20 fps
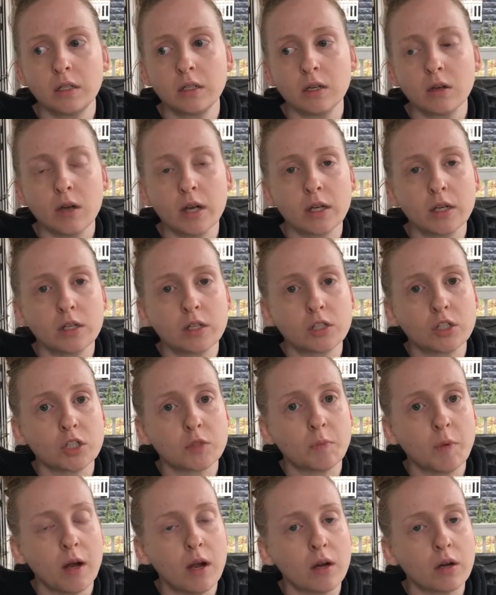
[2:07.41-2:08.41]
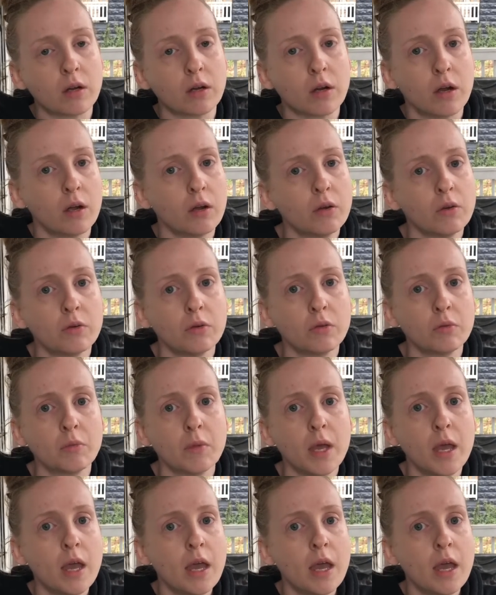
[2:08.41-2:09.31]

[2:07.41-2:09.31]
you know, I could have just brought her home.